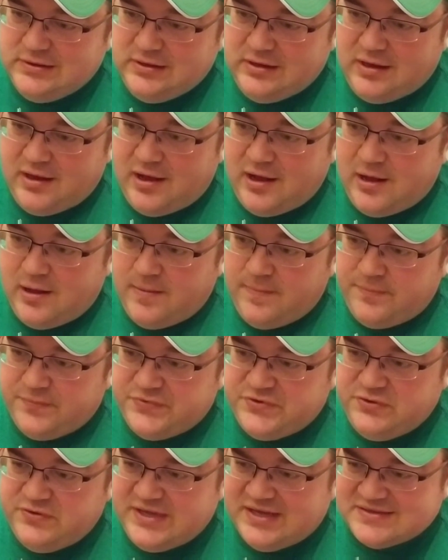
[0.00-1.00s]

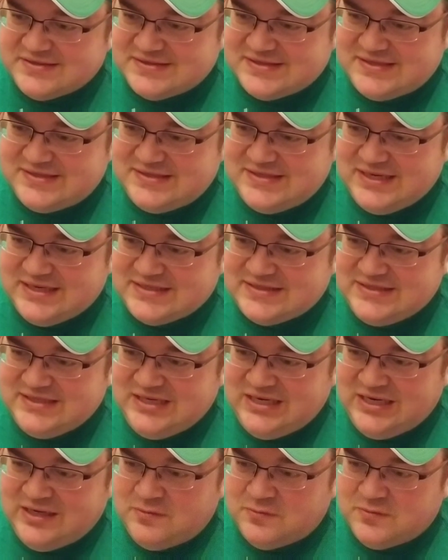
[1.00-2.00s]

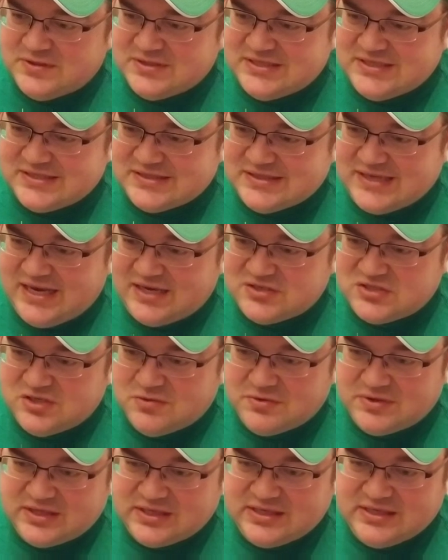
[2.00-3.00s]
2016 was his last year
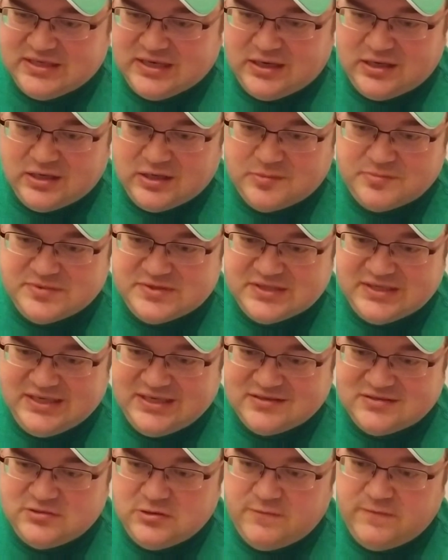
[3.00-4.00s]
with the Cubs, and he
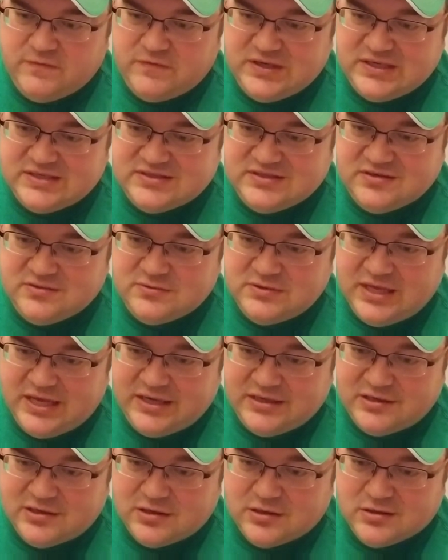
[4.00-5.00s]
hit 252 that
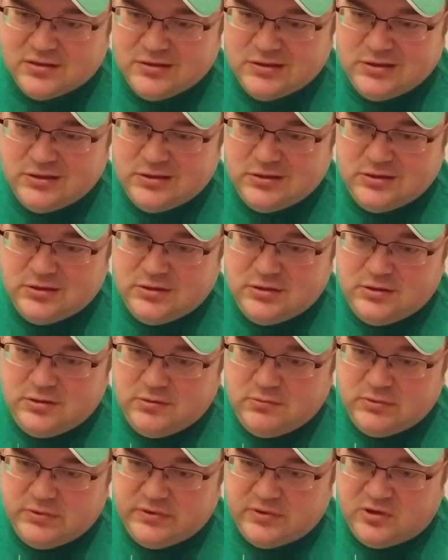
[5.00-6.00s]
year
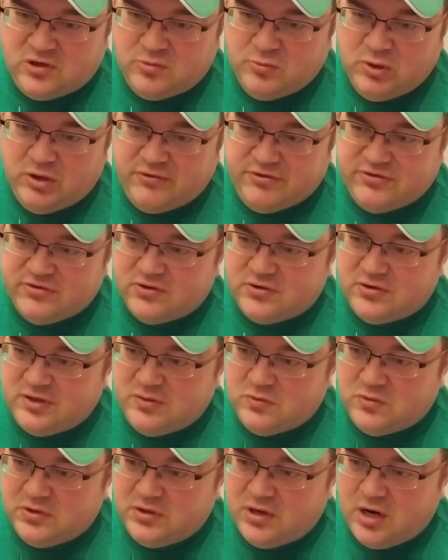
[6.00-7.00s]
with a homer and
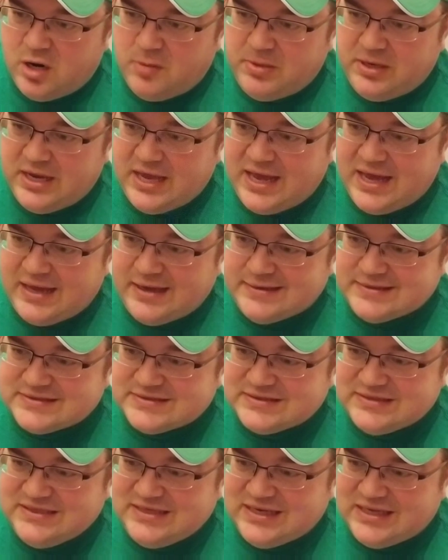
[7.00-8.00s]
31
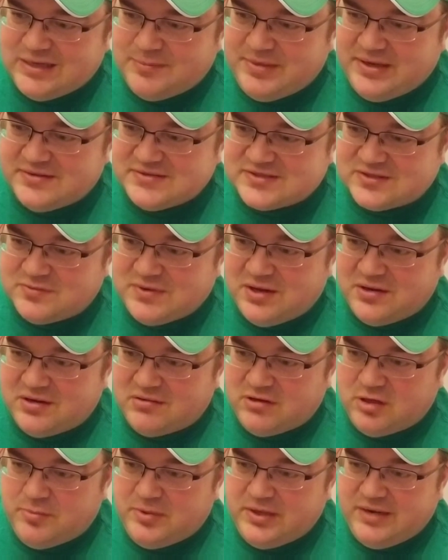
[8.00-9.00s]
RBIs. He kind of bounced around a
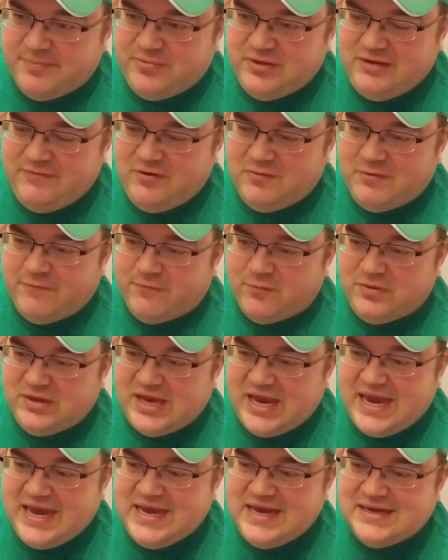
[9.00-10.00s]
little bit. I believe he went from the
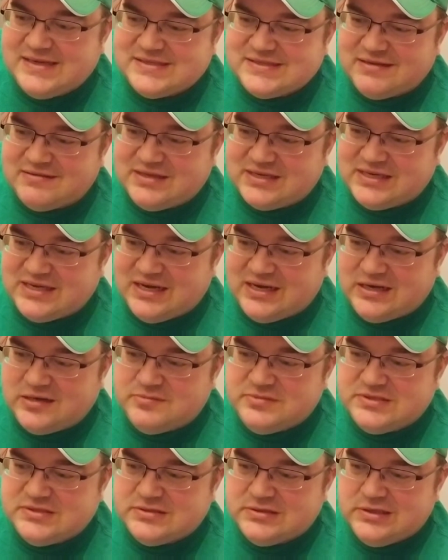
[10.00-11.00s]
A's to the
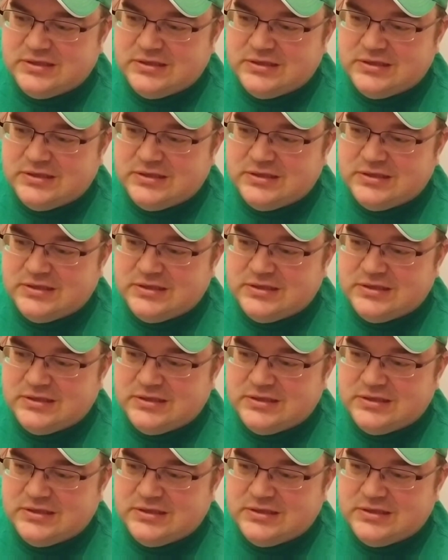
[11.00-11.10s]
Cubs,